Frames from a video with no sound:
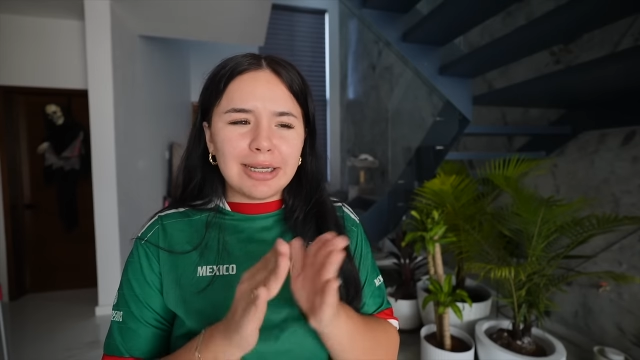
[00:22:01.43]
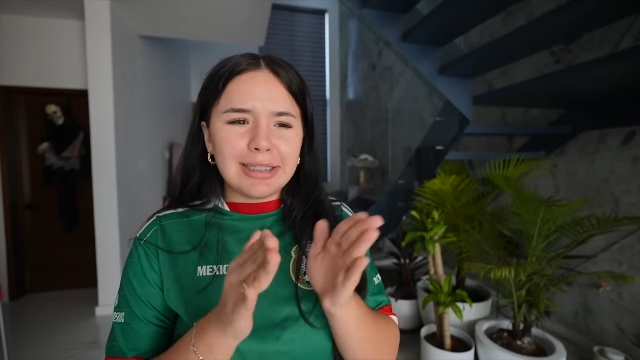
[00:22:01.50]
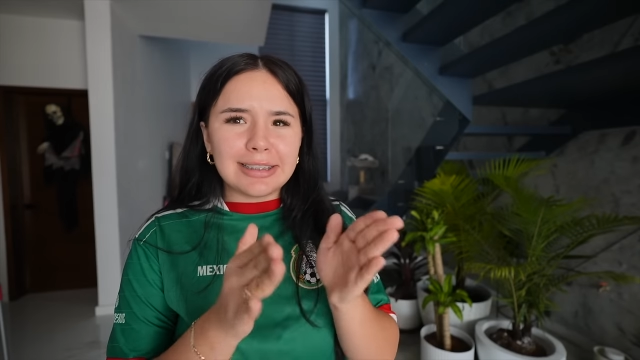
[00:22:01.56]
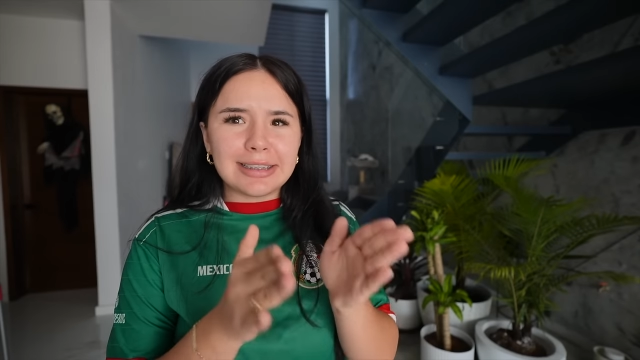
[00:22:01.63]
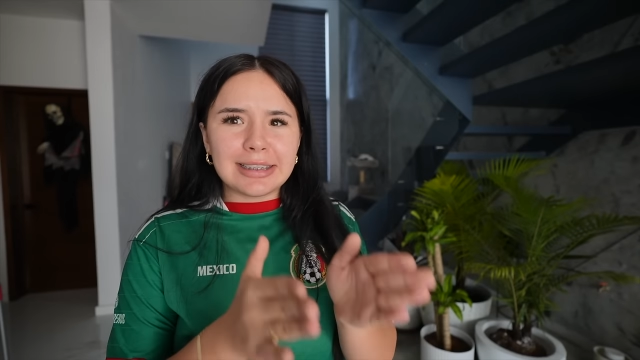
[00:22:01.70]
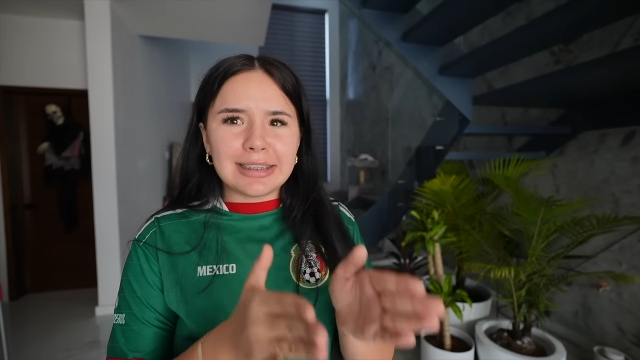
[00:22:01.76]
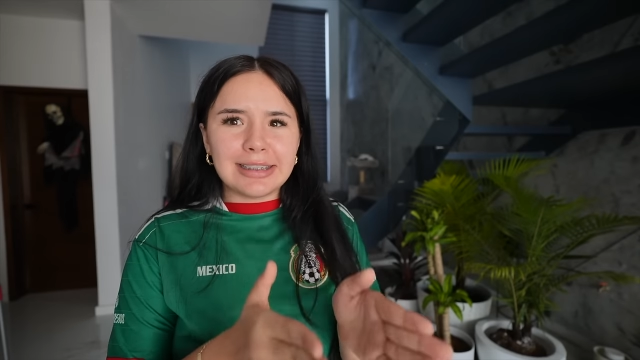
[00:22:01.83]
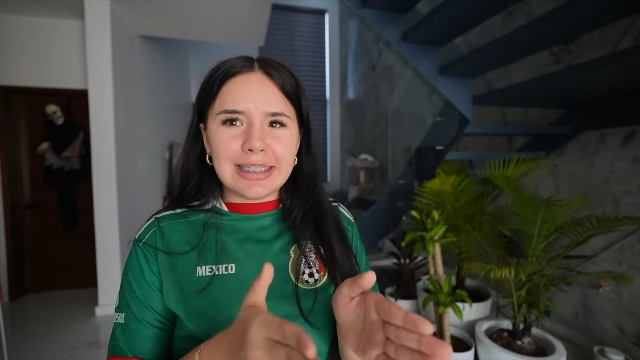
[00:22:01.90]
And
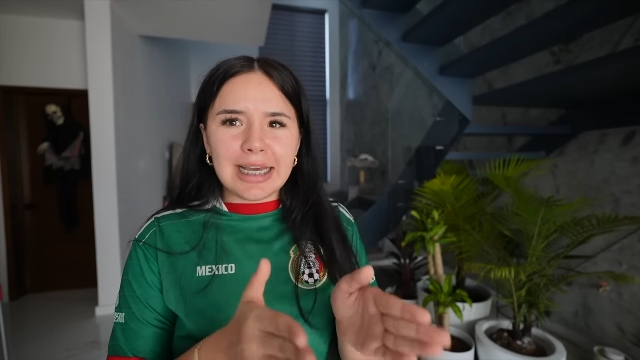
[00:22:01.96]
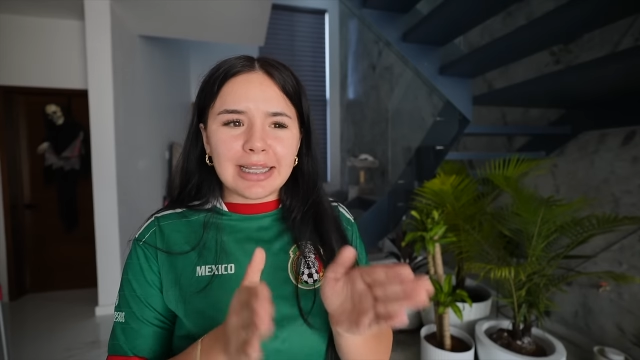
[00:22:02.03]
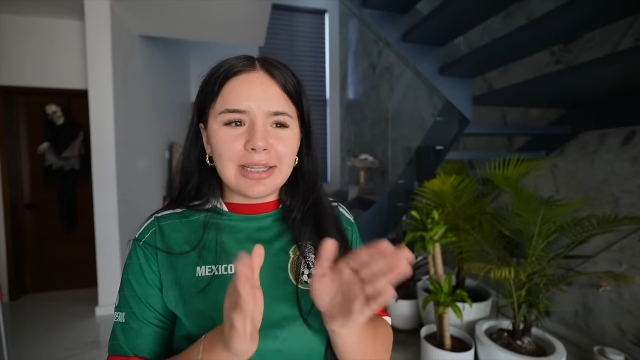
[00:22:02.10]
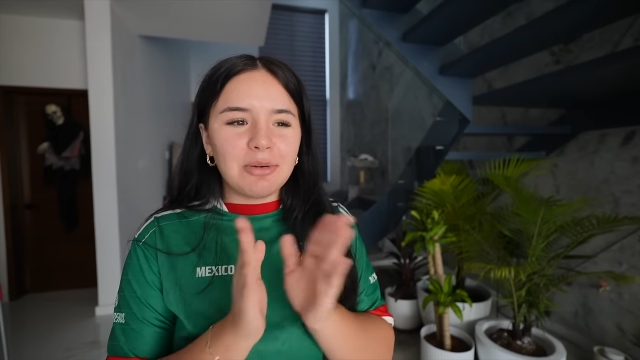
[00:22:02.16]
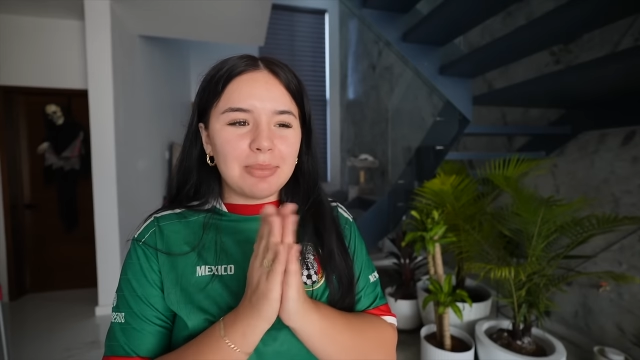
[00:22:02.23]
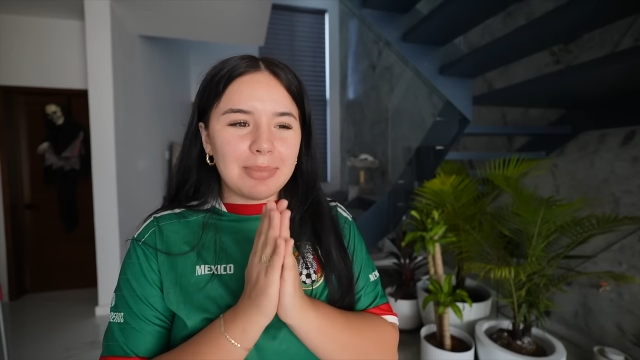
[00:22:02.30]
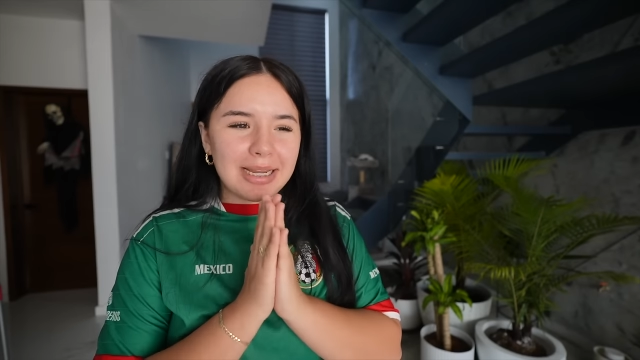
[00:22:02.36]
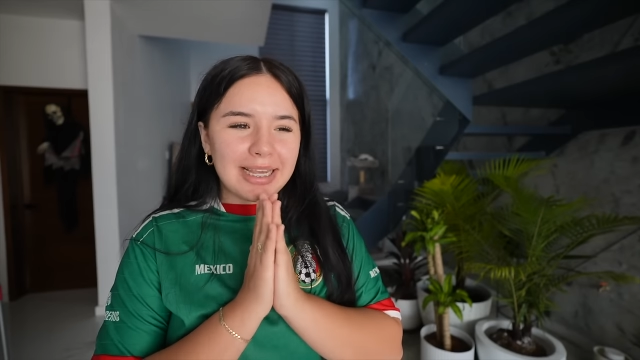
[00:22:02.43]
that's
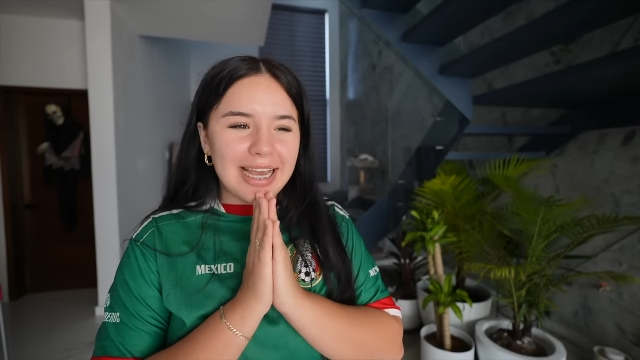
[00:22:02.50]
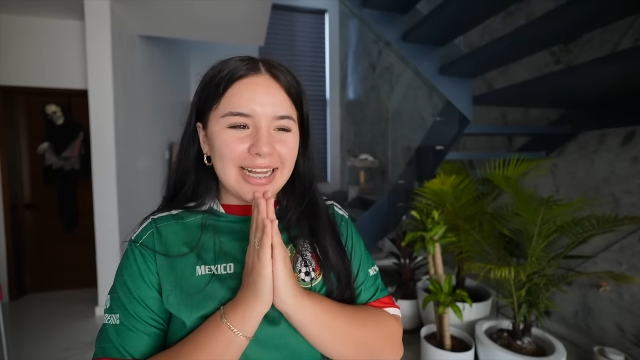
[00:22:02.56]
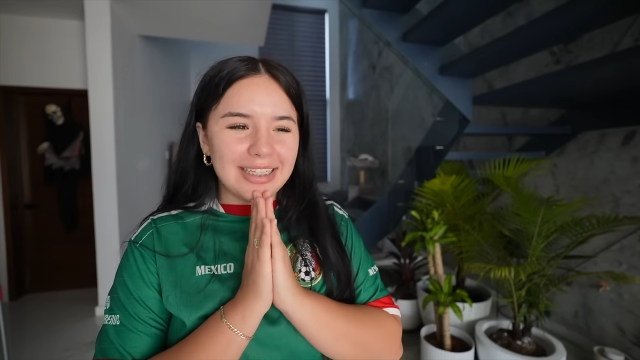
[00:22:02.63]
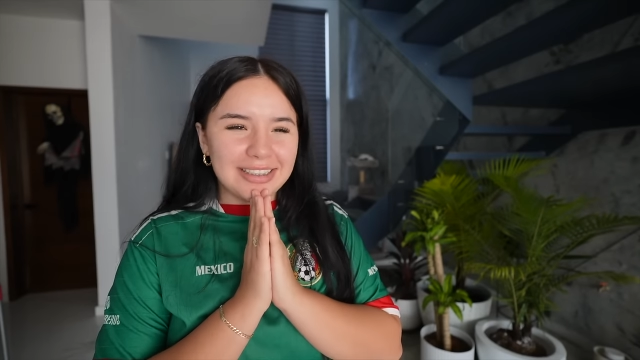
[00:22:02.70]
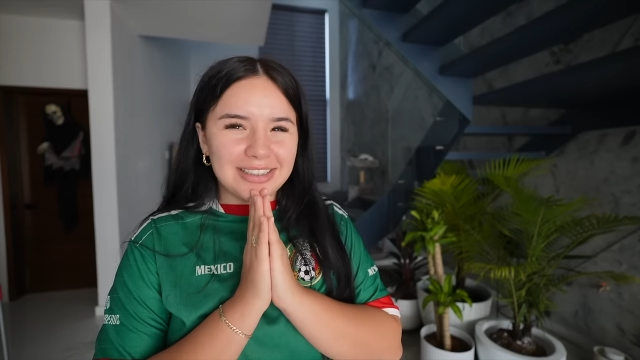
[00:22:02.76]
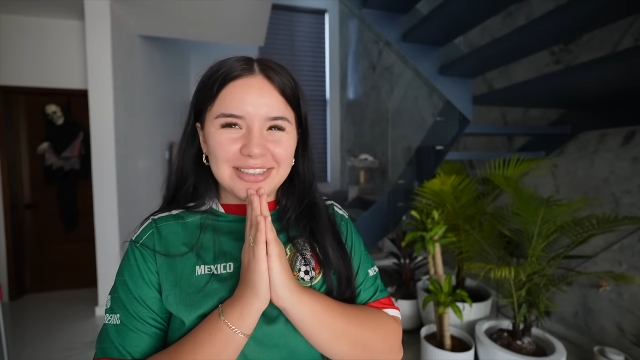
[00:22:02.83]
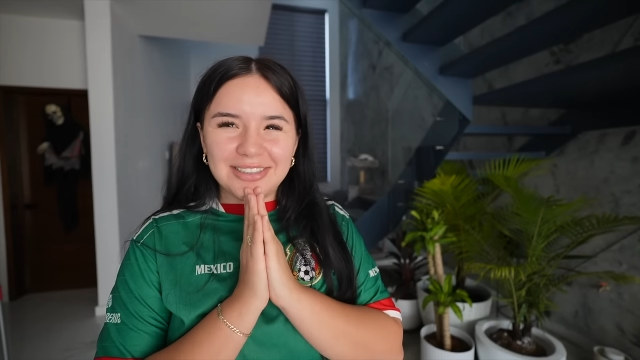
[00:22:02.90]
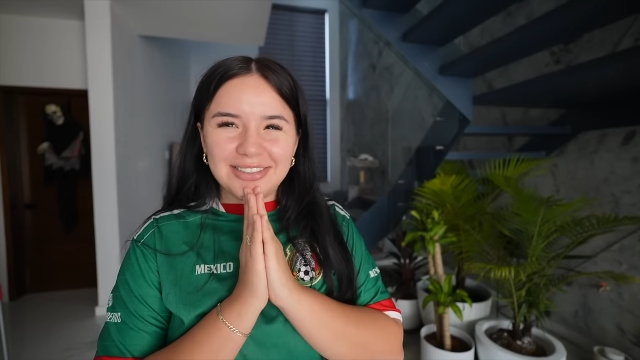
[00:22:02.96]
exactly what my
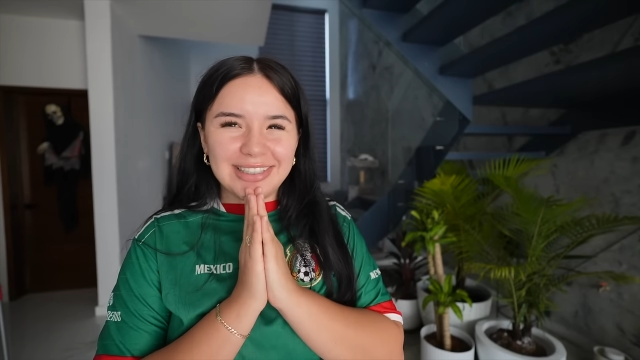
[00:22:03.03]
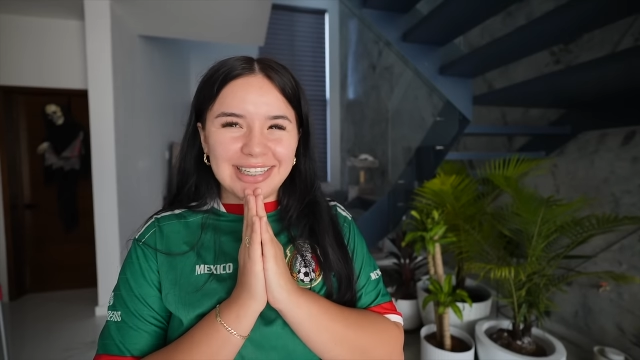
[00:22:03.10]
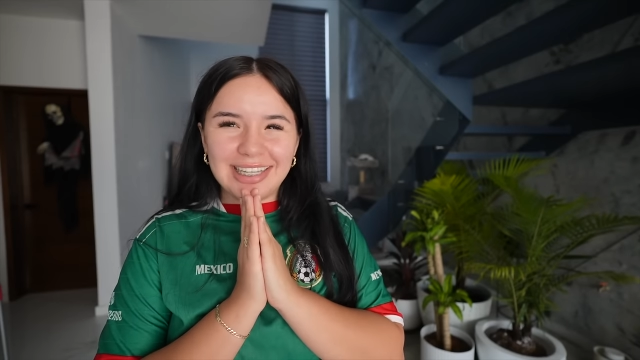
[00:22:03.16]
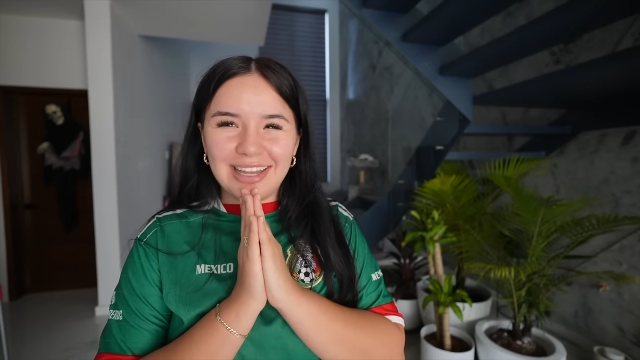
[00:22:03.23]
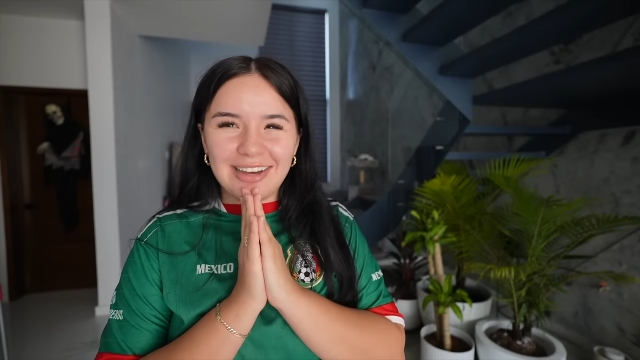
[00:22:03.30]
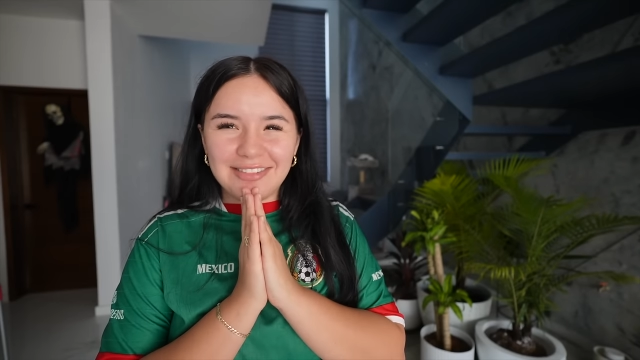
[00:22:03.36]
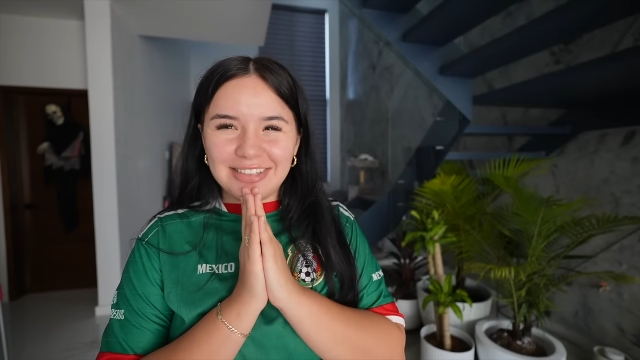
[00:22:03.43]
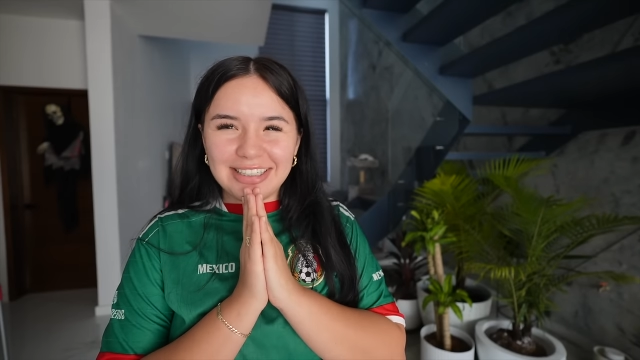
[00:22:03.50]
cats do. They
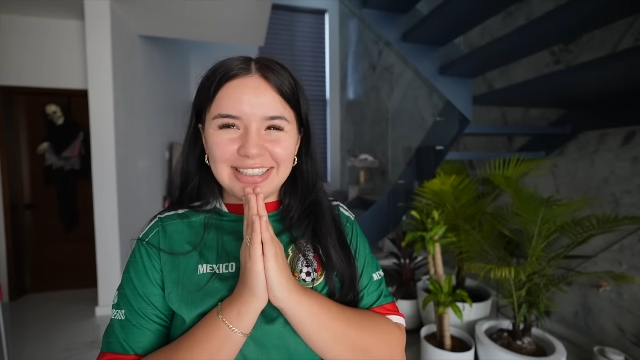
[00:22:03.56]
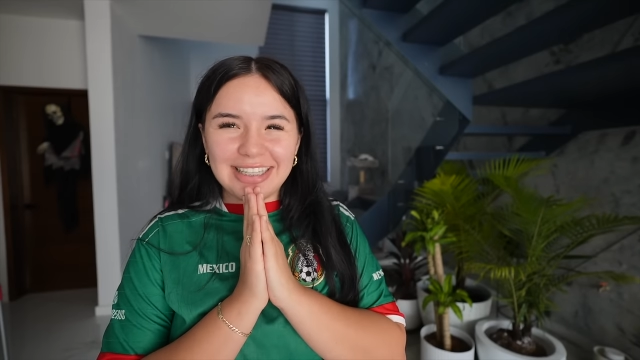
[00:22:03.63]
love it.